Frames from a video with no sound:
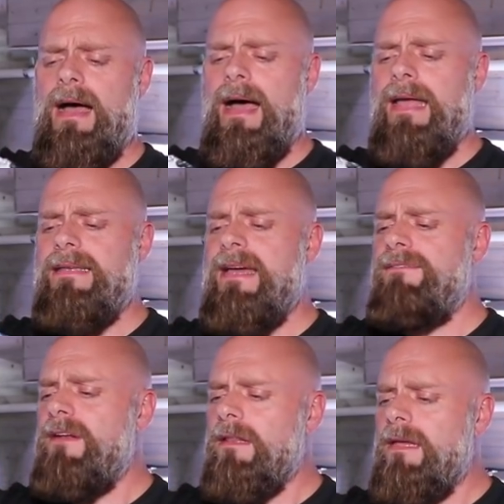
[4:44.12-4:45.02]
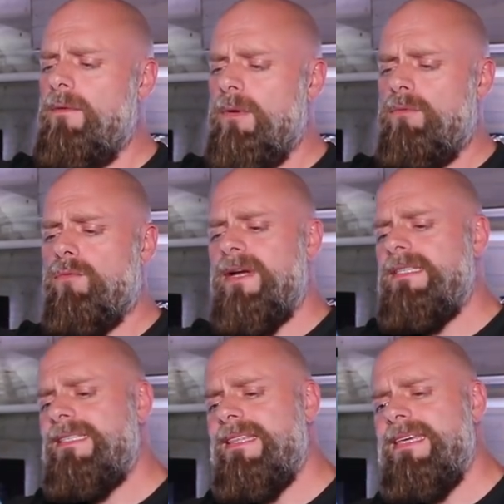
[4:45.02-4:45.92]
I definitely would
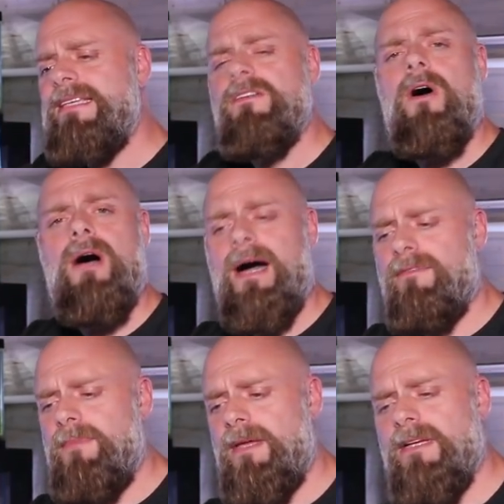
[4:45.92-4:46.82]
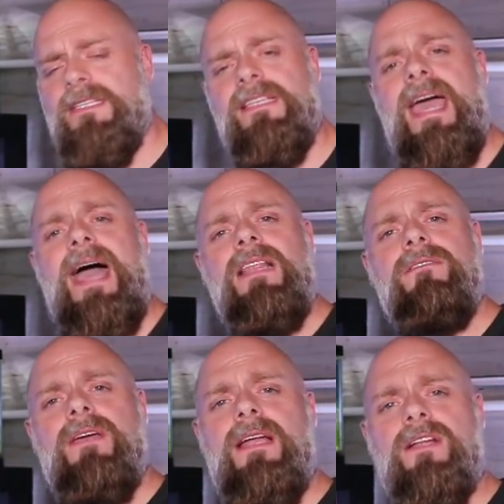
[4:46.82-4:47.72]
rinse these off, because this
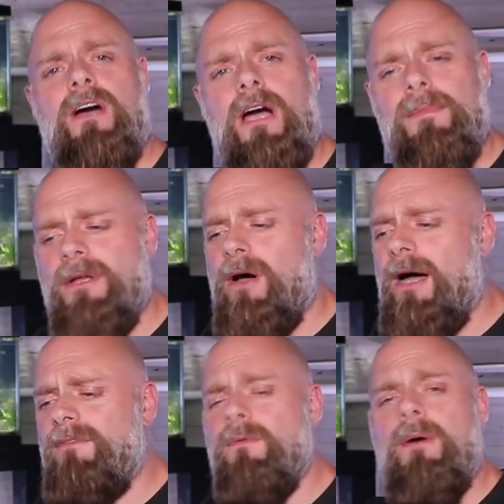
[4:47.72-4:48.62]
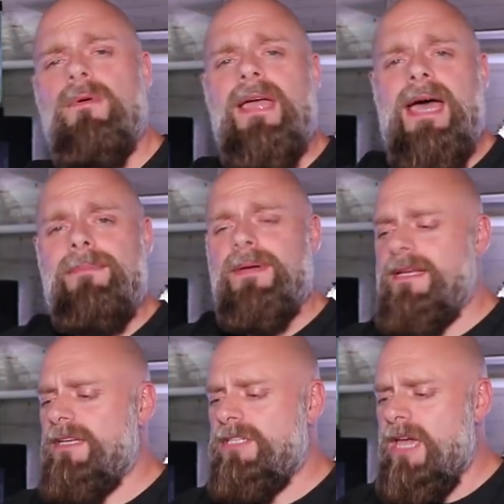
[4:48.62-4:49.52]
activated carbon, often what will happen
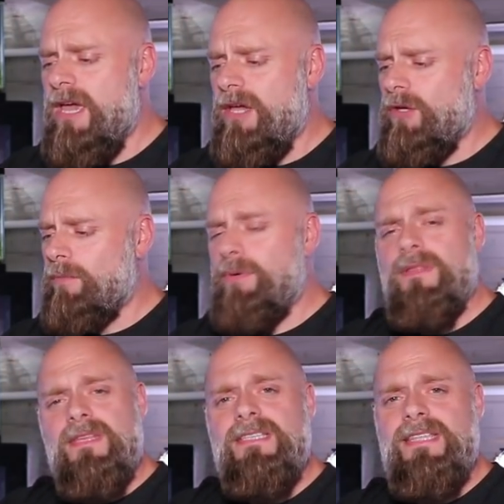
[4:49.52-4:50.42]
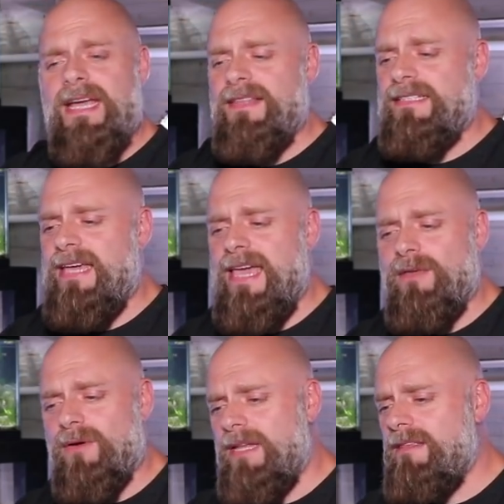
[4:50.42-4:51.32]
is you'll put this thing in the tank,
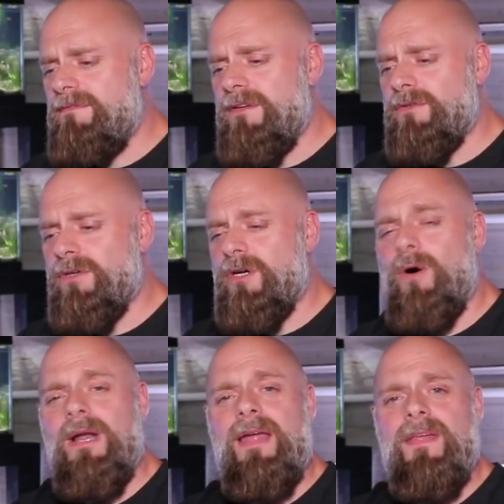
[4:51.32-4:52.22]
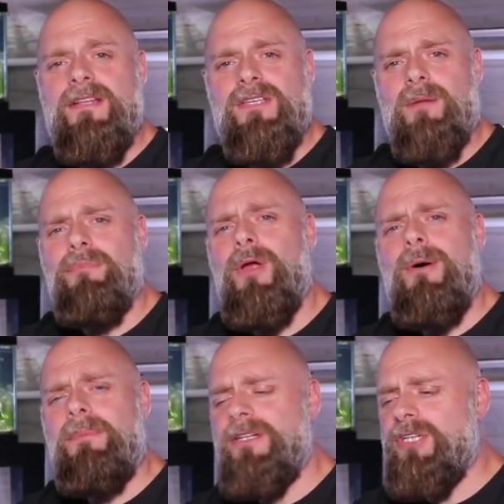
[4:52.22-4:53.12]
you'll get the filter going, and then it's gonna
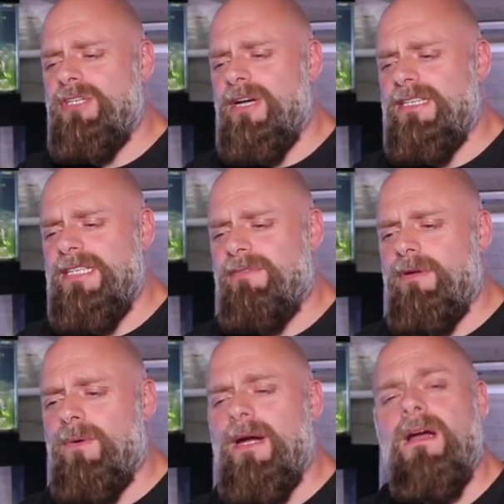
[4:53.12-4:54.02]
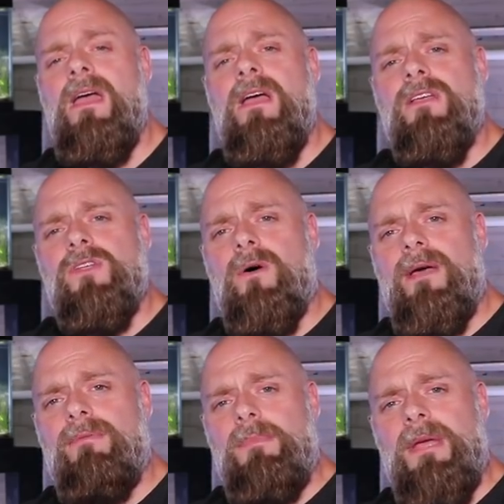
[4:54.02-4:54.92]
blow a bunch of dust everywhere. So
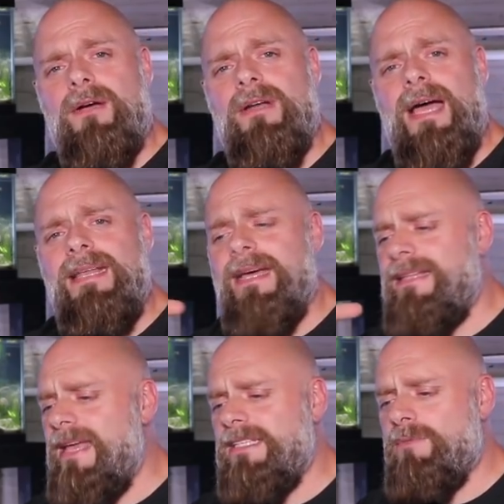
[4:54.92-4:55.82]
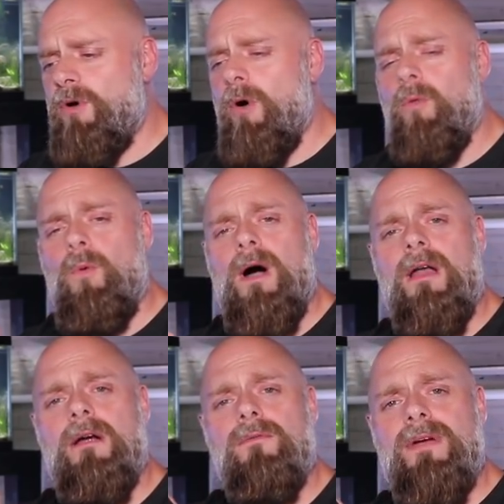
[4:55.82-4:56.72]
it would be a good idea, take some cold
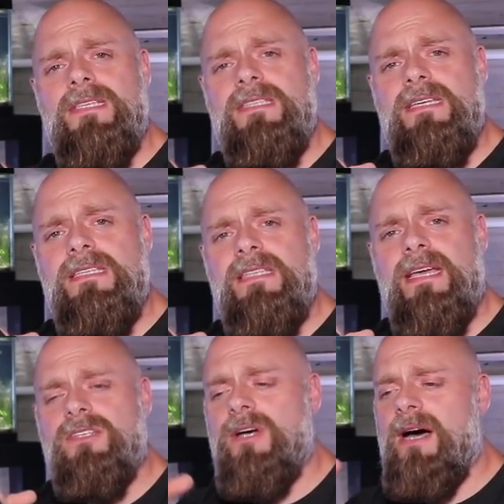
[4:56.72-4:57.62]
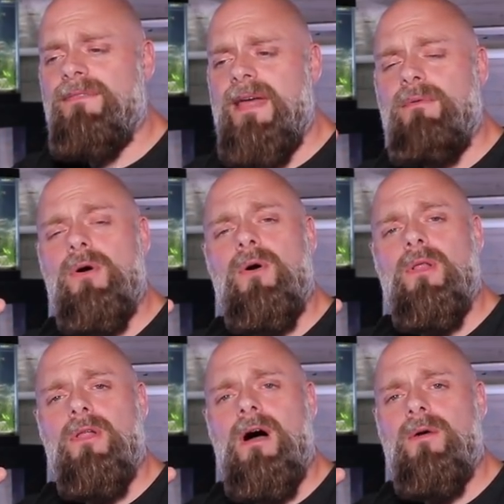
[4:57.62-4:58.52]
water, rinse these things off. That will go a
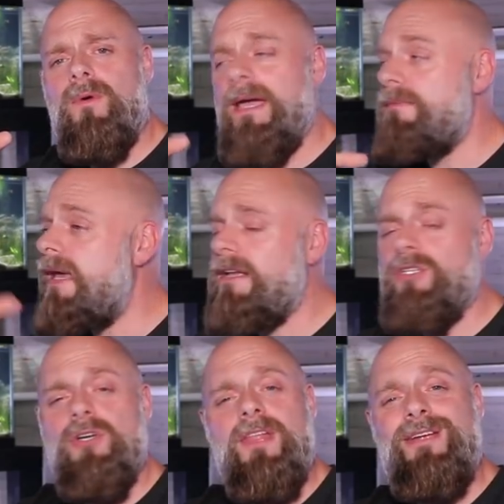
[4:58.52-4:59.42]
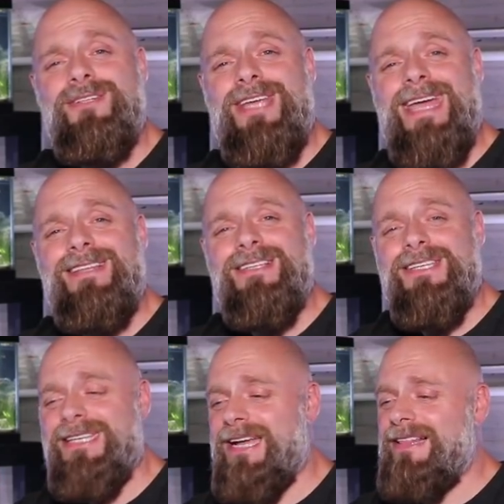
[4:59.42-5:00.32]
long way in making sure that your tank
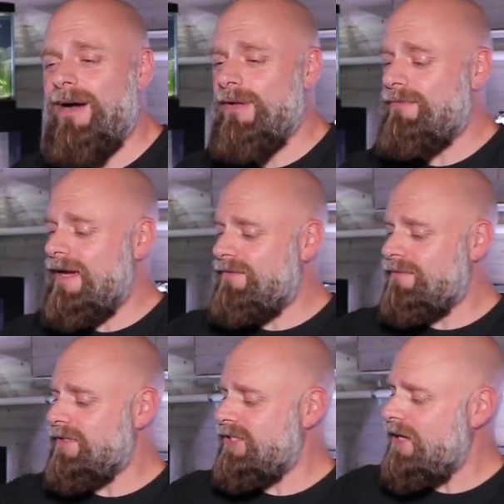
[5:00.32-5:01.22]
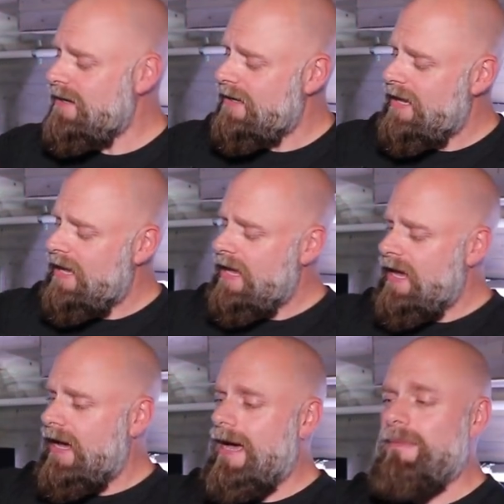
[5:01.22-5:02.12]
doesn't get cloudy right from the start.
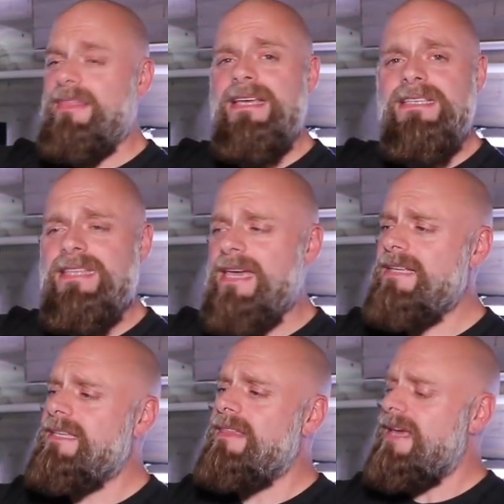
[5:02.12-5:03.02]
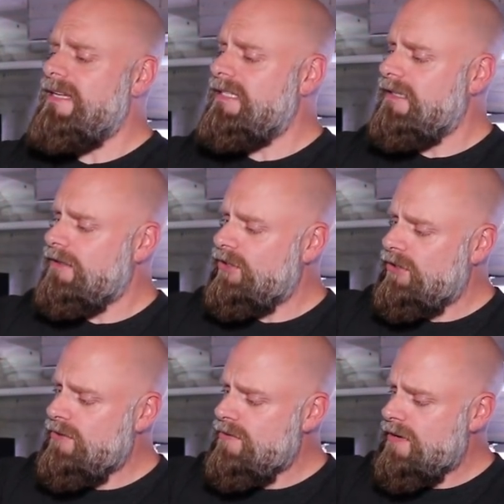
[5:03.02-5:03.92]
But these things, there's
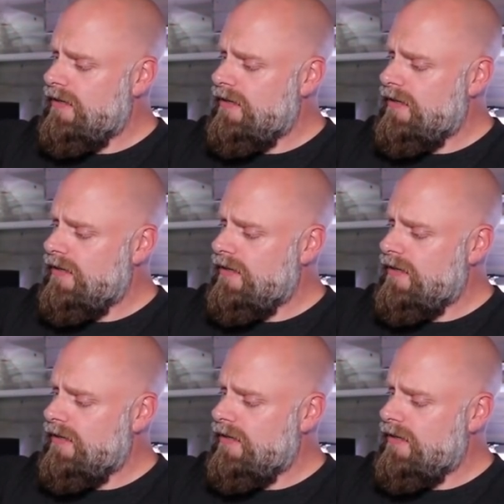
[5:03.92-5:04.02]
two